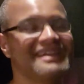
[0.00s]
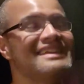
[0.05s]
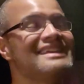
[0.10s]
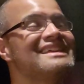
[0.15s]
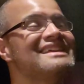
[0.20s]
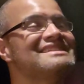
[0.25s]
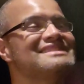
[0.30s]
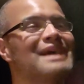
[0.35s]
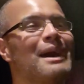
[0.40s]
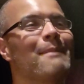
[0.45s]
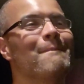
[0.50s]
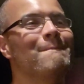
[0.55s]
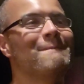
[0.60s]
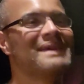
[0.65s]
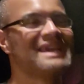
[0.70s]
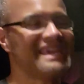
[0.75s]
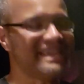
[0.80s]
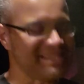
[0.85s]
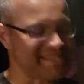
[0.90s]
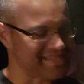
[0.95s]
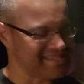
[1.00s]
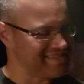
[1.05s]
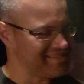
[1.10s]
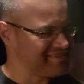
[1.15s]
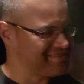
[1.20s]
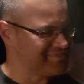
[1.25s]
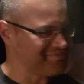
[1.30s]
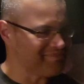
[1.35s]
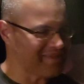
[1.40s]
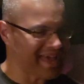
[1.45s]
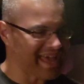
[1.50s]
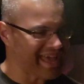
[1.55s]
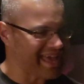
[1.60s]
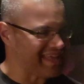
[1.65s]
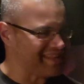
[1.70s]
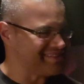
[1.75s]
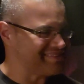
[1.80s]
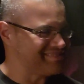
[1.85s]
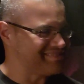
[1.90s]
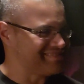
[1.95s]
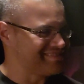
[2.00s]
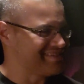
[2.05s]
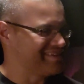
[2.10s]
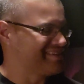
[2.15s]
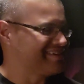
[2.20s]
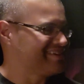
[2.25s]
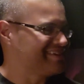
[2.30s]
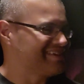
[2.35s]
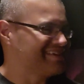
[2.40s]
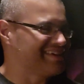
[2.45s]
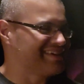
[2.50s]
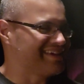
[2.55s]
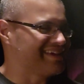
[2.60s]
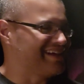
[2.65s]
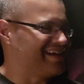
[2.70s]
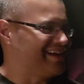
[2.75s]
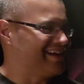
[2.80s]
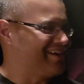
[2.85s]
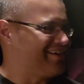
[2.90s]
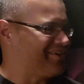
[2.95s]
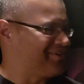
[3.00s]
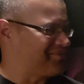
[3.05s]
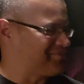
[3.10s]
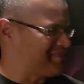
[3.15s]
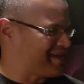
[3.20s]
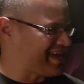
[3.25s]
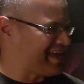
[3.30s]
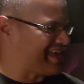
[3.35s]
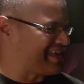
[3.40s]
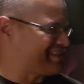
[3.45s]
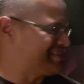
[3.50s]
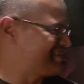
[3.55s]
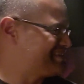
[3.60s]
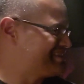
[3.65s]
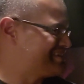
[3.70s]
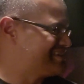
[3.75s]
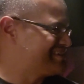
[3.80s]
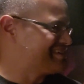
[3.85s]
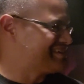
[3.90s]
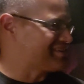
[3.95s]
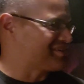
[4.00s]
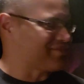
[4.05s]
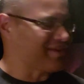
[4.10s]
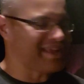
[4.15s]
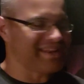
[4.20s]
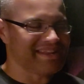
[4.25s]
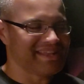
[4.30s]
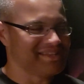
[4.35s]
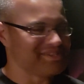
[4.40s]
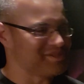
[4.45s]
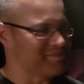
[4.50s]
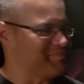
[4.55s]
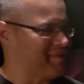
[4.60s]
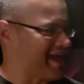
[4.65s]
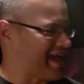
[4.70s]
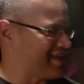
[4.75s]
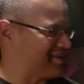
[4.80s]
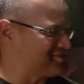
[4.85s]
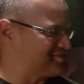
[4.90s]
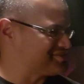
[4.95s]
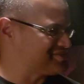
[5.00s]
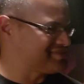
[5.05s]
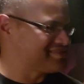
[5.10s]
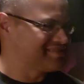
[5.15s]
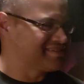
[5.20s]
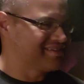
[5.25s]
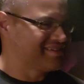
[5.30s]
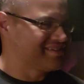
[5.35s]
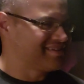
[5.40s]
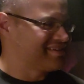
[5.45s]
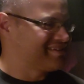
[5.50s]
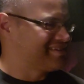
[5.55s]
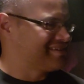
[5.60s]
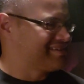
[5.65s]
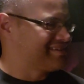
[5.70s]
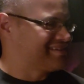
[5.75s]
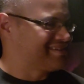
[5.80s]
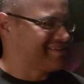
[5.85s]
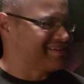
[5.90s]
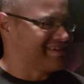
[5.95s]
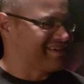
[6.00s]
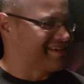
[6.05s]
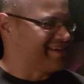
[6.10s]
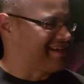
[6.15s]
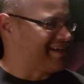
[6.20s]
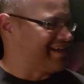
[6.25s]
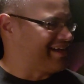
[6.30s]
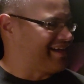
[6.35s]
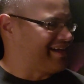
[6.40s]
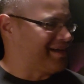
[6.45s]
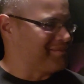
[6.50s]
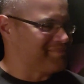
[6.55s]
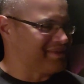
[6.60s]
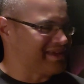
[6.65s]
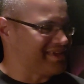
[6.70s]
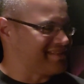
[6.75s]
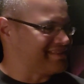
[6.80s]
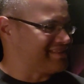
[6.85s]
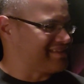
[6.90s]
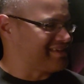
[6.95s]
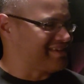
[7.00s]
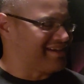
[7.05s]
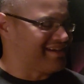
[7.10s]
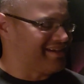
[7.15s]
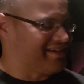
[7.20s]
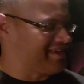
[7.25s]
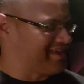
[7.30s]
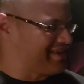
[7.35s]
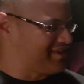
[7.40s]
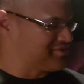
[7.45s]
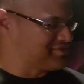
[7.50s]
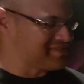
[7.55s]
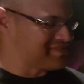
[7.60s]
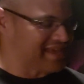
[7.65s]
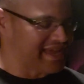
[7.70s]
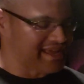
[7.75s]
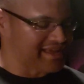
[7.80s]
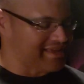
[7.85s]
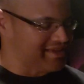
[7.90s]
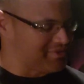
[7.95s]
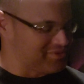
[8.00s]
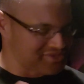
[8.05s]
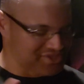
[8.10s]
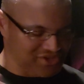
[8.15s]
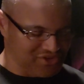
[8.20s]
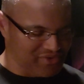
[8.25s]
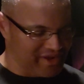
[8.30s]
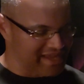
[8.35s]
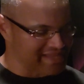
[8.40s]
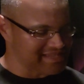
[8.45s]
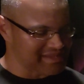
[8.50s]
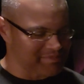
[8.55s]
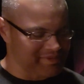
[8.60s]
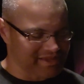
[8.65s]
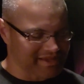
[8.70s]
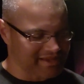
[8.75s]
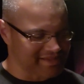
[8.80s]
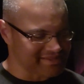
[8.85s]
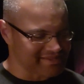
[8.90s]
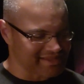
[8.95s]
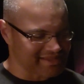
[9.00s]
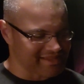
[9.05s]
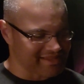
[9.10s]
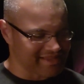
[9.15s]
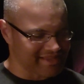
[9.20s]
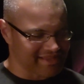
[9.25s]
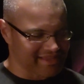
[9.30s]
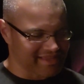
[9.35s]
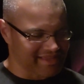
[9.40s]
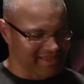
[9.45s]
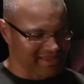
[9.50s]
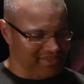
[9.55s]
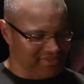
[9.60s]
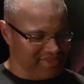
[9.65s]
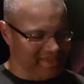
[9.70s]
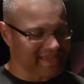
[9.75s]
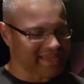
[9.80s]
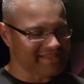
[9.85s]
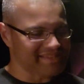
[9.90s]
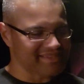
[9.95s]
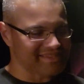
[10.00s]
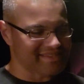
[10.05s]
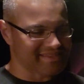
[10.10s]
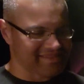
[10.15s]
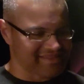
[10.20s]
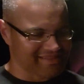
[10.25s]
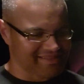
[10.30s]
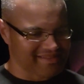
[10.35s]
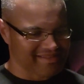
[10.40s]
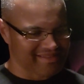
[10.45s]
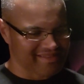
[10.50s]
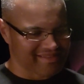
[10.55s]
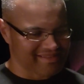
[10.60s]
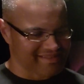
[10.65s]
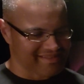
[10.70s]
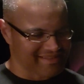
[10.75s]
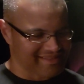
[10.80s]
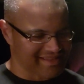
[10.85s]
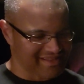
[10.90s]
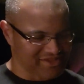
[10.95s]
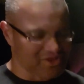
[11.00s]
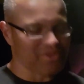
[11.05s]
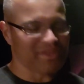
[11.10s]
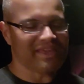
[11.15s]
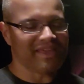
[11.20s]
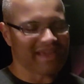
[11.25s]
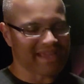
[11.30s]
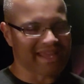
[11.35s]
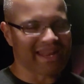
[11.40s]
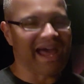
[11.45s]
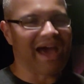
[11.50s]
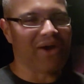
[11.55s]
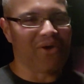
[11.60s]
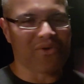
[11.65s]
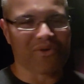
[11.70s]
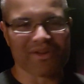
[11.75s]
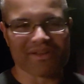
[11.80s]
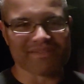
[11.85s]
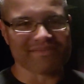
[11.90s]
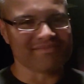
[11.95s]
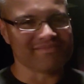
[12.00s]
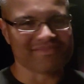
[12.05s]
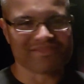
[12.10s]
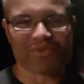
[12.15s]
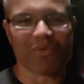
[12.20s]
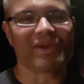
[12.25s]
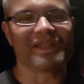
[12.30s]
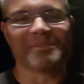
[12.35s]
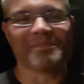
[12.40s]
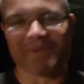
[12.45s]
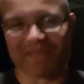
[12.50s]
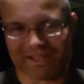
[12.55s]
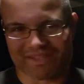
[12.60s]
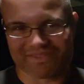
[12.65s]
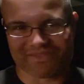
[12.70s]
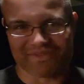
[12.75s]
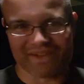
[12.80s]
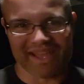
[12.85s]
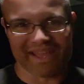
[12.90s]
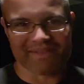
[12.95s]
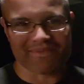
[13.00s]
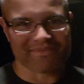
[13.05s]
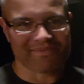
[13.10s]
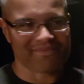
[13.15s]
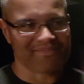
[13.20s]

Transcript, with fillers: is a beast, man. Oh man, great ninja battles. I mean, it was like it was crazy because you think it's it's only like an hour and 20 minutes, right?